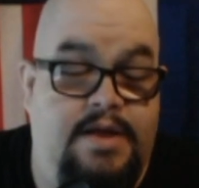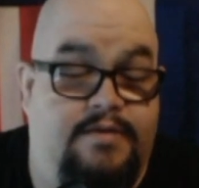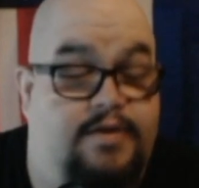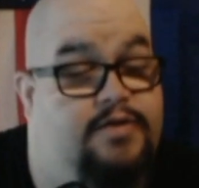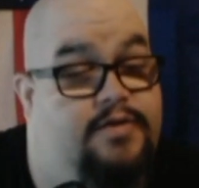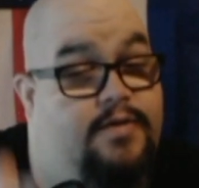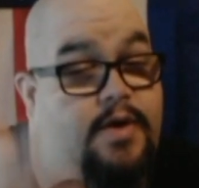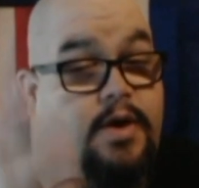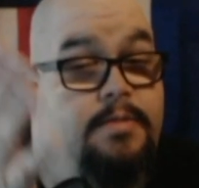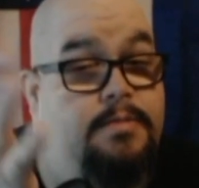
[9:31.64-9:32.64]
First of
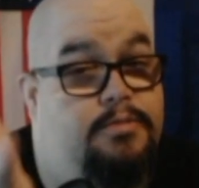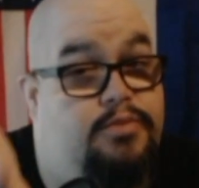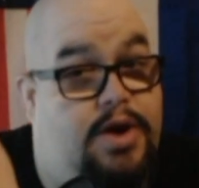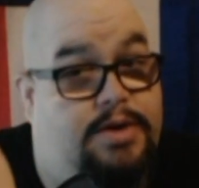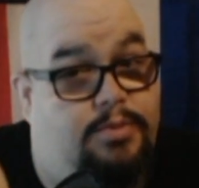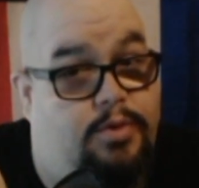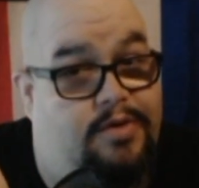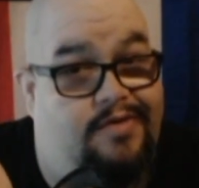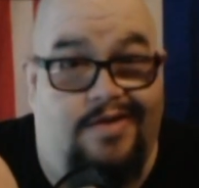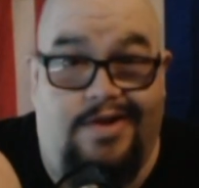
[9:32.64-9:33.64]
all, Proud
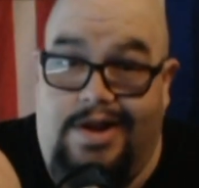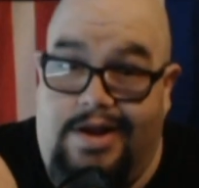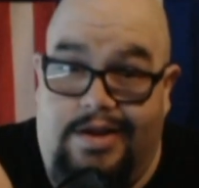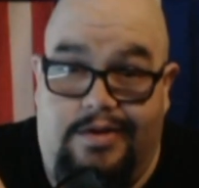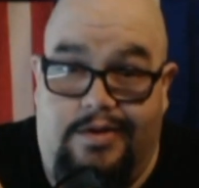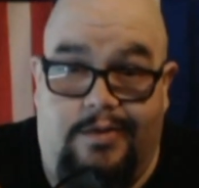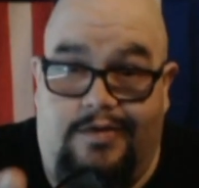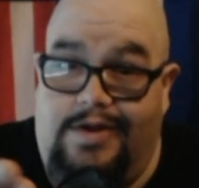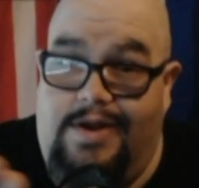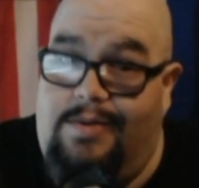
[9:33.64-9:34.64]
Boys are not Hitler Youths,
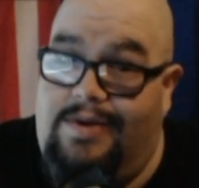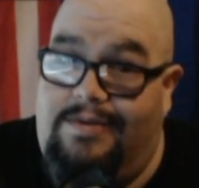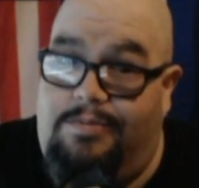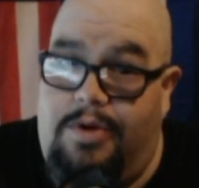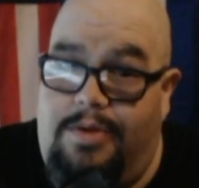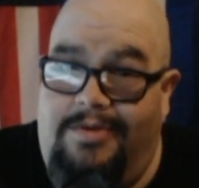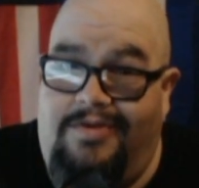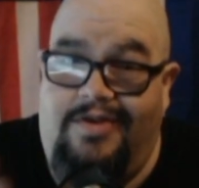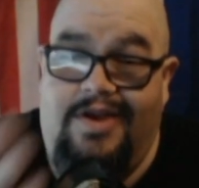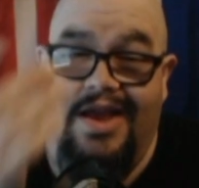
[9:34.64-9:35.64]
they're not white
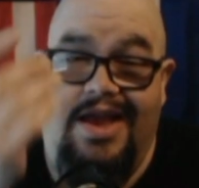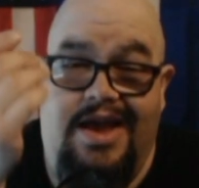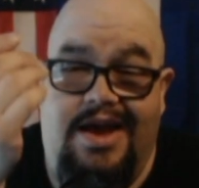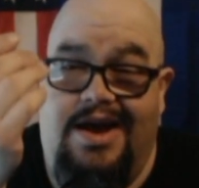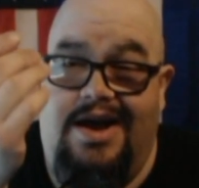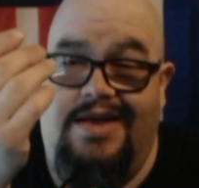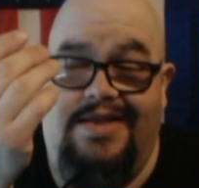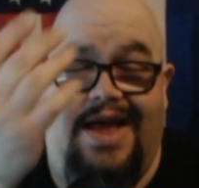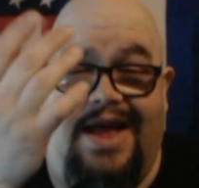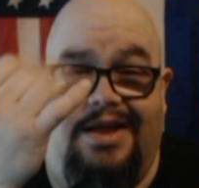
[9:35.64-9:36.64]
supremacists. They
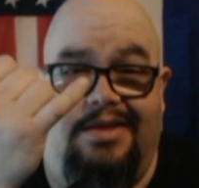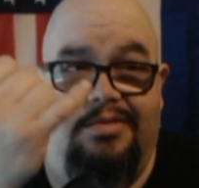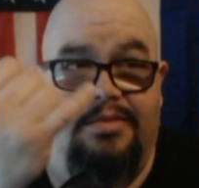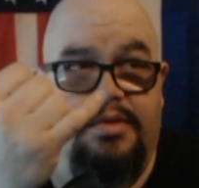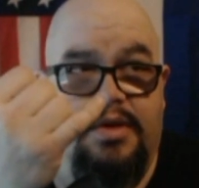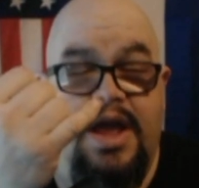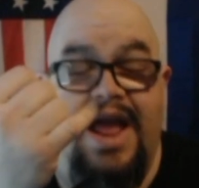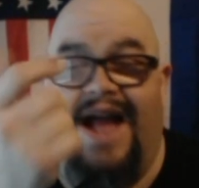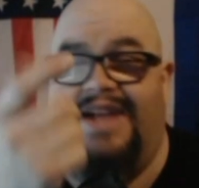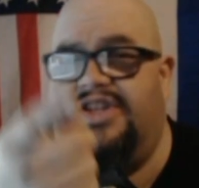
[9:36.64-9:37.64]
got,
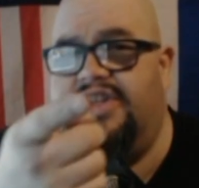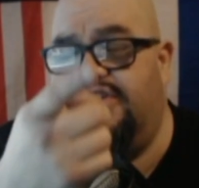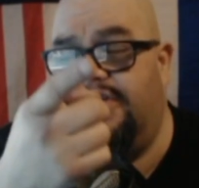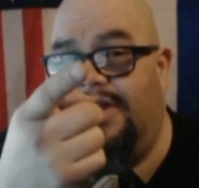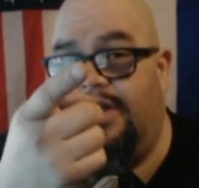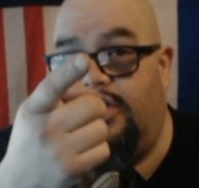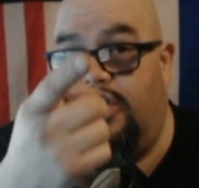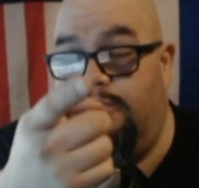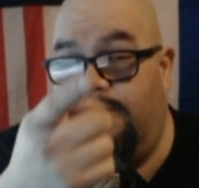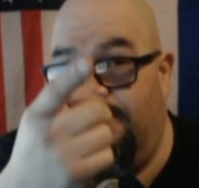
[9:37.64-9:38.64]
actually, there's a
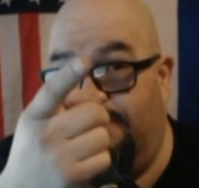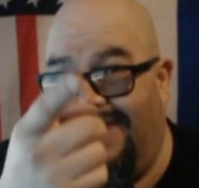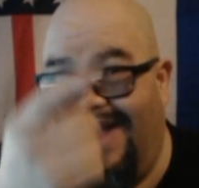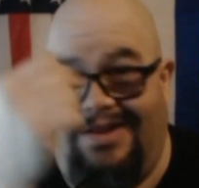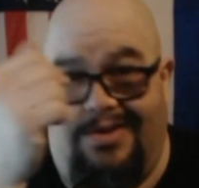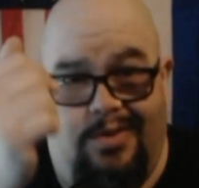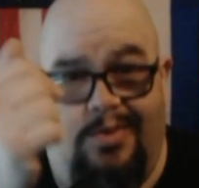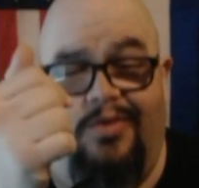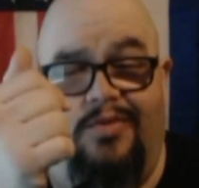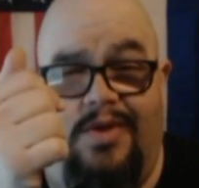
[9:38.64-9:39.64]
Cuban black dude
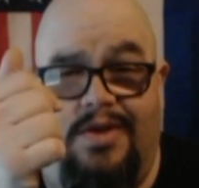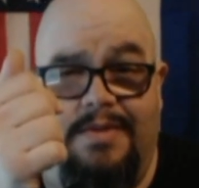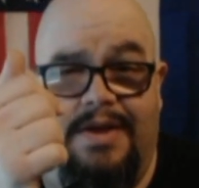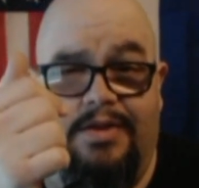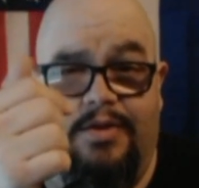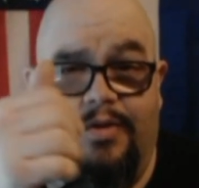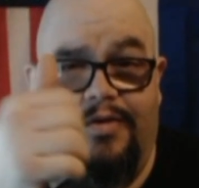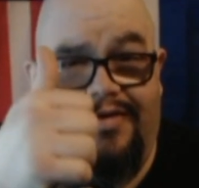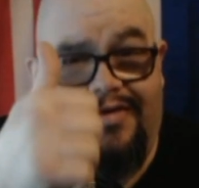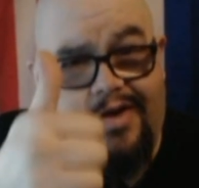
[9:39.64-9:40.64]
who's one of the main
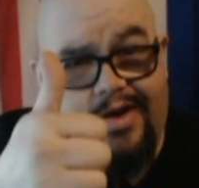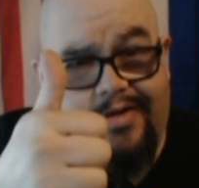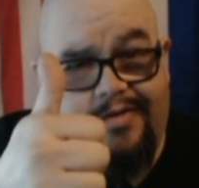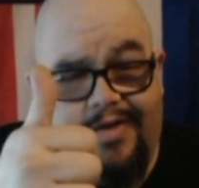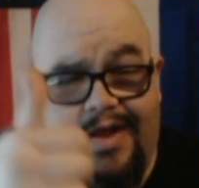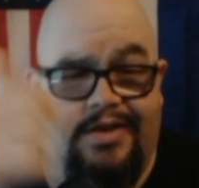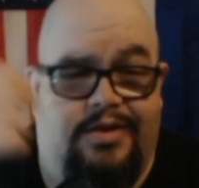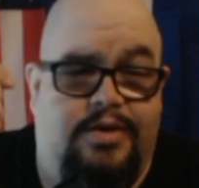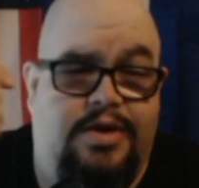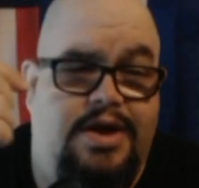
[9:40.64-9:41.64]
dudes. Shout out to that dude.